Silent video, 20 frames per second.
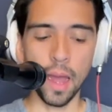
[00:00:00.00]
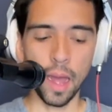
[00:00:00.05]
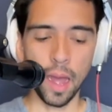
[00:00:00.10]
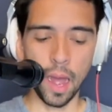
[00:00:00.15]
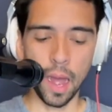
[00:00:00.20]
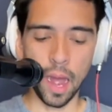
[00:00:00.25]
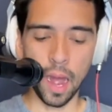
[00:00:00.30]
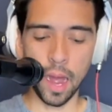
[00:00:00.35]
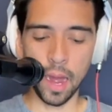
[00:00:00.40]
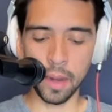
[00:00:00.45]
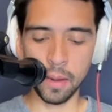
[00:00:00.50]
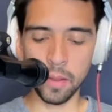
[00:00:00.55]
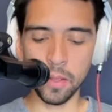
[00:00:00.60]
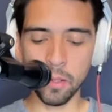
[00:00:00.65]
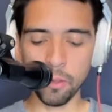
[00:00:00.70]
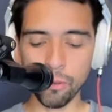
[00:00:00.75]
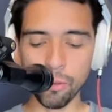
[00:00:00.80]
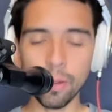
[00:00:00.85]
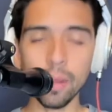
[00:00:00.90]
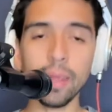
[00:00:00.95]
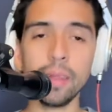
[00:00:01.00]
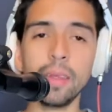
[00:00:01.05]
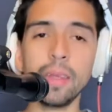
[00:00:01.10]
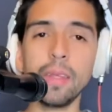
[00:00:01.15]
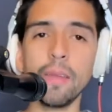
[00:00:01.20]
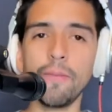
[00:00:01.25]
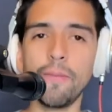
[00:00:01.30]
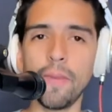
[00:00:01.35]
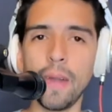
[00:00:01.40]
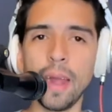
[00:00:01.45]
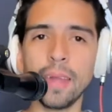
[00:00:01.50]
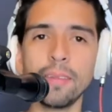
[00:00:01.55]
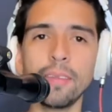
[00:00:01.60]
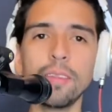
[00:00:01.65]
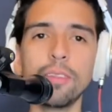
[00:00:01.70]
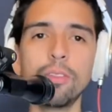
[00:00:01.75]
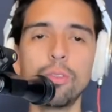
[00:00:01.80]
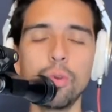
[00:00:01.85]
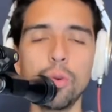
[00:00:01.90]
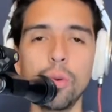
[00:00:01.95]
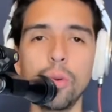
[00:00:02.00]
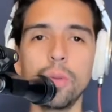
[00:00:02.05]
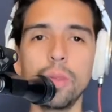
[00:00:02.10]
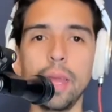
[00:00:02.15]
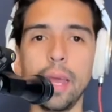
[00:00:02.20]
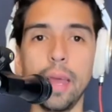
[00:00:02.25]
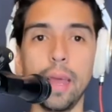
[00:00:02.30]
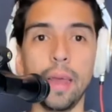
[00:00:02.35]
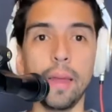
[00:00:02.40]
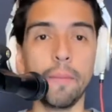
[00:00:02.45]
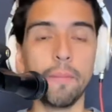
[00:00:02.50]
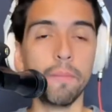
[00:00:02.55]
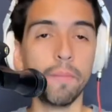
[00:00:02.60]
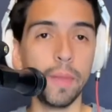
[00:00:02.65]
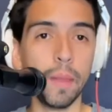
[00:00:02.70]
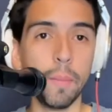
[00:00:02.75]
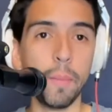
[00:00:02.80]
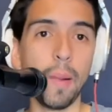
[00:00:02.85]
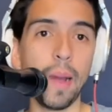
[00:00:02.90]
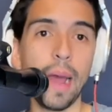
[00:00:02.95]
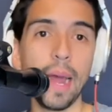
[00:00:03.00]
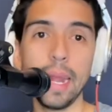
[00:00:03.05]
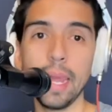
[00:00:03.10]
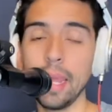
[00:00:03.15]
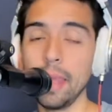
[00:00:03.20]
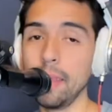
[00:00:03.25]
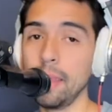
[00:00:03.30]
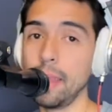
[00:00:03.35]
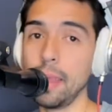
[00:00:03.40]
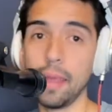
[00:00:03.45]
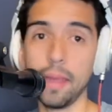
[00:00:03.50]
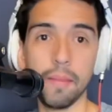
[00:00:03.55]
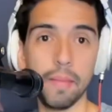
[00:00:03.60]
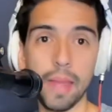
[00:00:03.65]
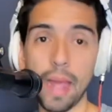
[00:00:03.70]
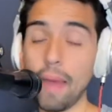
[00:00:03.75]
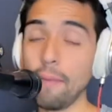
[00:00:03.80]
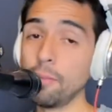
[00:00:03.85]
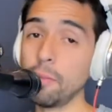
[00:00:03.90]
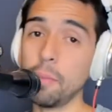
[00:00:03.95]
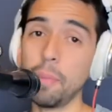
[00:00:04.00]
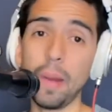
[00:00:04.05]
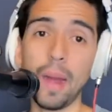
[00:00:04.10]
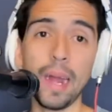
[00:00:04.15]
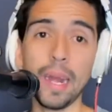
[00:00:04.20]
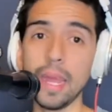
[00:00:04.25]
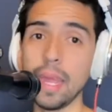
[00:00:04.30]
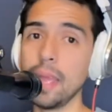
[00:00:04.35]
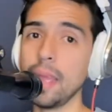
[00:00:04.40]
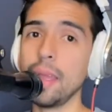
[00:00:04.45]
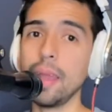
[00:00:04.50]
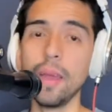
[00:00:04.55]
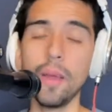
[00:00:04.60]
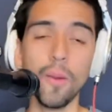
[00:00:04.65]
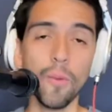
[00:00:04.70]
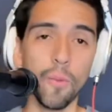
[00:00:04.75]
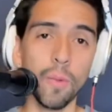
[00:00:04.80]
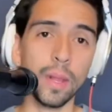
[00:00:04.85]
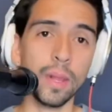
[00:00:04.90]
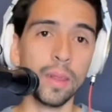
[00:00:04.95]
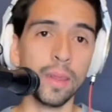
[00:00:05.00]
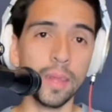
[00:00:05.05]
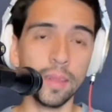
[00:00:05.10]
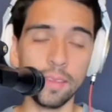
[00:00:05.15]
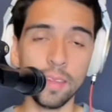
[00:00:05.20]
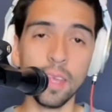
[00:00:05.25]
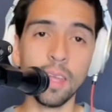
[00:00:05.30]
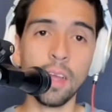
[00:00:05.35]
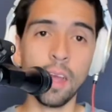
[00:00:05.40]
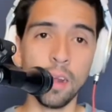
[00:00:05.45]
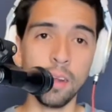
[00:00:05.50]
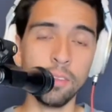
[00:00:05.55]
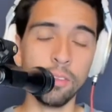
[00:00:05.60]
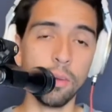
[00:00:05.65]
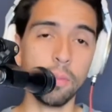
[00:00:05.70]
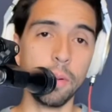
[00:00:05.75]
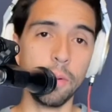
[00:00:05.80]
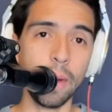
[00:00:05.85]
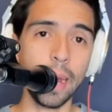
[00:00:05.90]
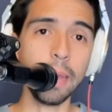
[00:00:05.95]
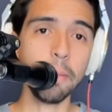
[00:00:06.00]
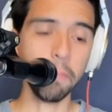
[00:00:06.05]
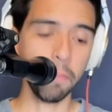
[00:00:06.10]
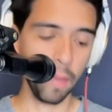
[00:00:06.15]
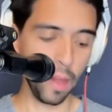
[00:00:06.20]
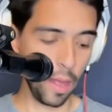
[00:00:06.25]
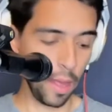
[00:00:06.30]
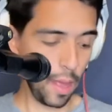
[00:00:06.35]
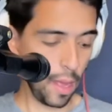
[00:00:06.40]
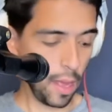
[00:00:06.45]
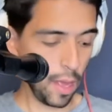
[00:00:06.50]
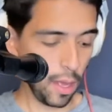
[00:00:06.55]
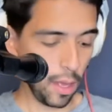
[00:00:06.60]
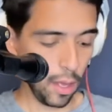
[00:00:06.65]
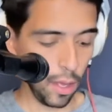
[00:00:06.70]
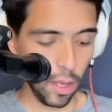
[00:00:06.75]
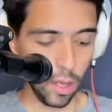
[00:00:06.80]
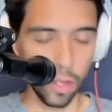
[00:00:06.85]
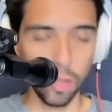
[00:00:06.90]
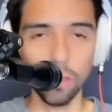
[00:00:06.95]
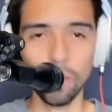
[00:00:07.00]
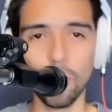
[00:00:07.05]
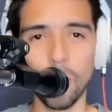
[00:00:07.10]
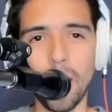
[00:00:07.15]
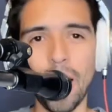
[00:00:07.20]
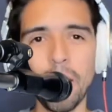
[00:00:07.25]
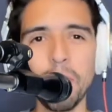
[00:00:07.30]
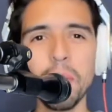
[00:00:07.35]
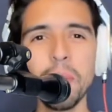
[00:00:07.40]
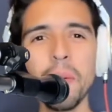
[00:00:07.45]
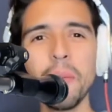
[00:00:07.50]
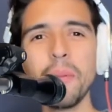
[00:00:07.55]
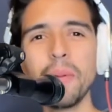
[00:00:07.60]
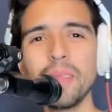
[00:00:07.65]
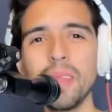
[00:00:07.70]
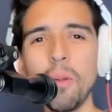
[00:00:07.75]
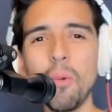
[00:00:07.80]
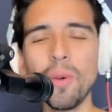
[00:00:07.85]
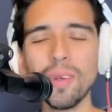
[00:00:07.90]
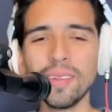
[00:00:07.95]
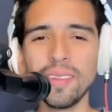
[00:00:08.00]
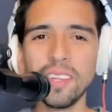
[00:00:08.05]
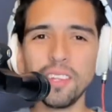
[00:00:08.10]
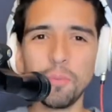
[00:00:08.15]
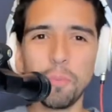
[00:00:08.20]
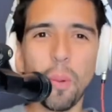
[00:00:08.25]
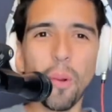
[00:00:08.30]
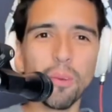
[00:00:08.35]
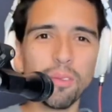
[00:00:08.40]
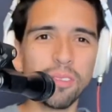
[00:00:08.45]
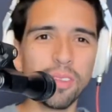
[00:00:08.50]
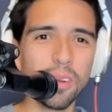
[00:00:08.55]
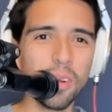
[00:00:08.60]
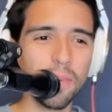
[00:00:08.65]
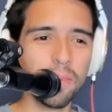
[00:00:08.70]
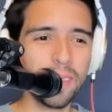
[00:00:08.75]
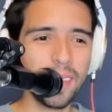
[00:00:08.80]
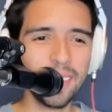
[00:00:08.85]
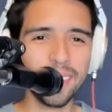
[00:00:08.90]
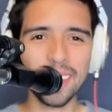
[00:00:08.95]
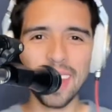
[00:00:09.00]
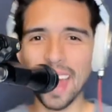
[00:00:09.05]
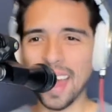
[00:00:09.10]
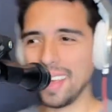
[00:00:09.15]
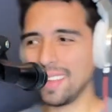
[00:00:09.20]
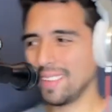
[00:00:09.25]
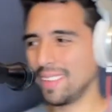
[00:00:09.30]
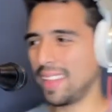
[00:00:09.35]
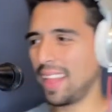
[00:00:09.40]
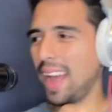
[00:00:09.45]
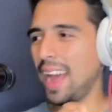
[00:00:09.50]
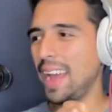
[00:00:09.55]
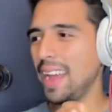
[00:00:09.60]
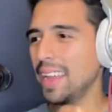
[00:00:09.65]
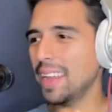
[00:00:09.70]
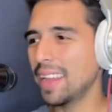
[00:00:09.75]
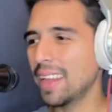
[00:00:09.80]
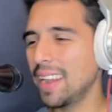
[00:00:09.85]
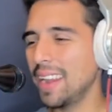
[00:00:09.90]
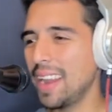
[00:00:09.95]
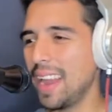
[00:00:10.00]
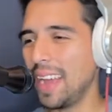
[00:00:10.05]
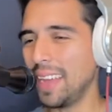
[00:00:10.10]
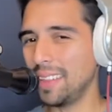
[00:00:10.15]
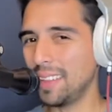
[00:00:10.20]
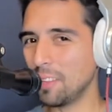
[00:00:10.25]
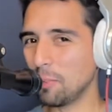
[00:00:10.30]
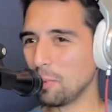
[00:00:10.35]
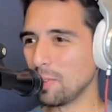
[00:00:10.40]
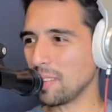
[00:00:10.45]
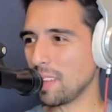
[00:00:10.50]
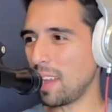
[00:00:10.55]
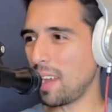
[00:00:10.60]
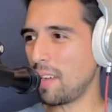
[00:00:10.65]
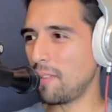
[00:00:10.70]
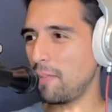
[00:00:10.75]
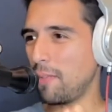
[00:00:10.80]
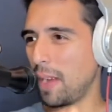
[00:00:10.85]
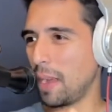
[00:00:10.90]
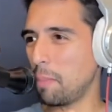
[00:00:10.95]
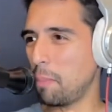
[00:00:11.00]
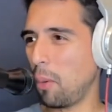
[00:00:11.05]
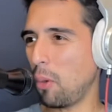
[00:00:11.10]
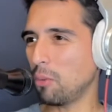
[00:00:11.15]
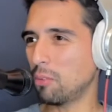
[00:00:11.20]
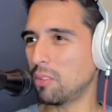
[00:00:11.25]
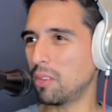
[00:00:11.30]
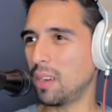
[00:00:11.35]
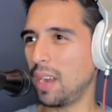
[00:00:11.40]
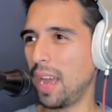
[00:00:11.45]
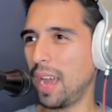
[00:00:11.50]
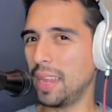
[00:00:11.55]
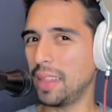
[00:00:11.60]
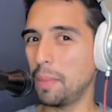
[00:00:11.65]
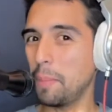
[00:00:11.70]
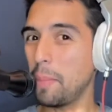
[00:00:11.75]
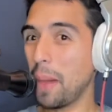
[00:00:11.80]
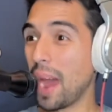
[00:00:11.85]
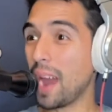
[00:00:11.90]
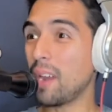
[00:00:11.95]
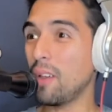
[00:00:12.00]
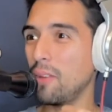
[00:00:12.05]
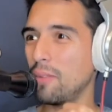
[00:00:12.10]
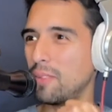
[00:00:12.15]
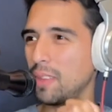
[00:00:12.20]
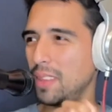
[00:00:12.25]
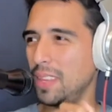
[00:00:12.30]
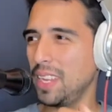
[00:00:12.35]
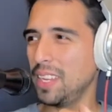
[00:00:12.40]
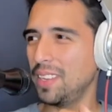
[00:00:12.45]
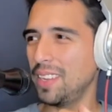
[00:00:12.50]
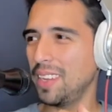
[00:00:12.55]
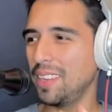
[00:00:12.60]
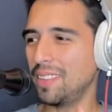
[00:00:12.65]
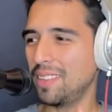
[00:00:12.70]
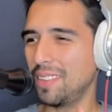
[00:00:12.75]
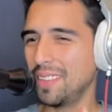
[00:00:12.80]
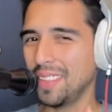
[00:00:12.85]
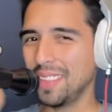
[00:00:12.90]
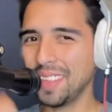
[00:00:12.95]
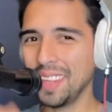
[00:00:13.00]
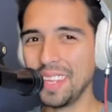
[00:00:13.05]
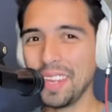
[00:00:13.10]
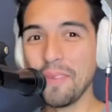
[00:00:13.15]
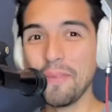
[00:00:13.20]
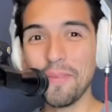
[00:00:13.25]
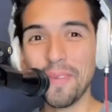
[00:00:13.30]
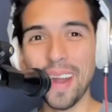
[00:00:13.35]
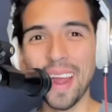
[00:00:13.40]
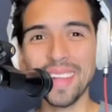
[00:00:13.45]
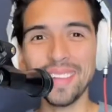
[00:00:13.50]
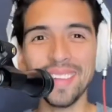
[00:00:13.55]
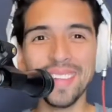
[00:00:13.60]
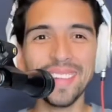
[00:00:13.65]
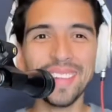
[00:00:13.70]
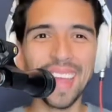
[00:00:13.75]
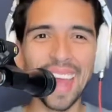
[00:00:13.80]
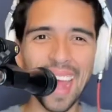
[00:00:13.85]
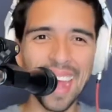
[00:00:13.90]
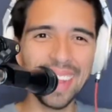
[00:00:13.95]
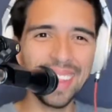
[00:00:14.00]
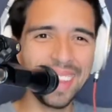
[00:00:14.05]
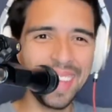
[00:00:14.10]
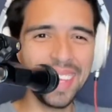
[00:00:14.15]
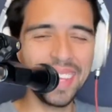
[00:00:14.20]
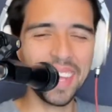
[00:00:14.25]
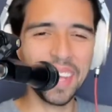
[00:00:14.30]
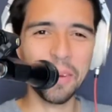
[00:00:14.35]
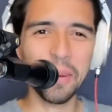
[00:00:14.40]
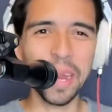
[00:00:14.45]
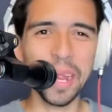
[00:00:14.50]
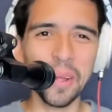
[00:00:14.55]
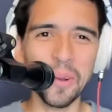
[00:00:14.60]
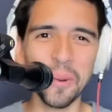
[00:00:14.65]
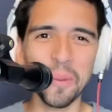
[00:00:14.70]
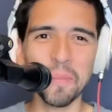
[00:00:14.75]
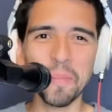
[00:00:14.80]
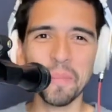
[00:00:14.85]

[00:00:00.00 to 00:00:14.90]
and usually DJ Francis do the party, the after party when the SinCon is over, right? So I remember there was this poster of these guys, like this was a fight poster, like the battle of the DJs, DJ Francis and DJ Gringo,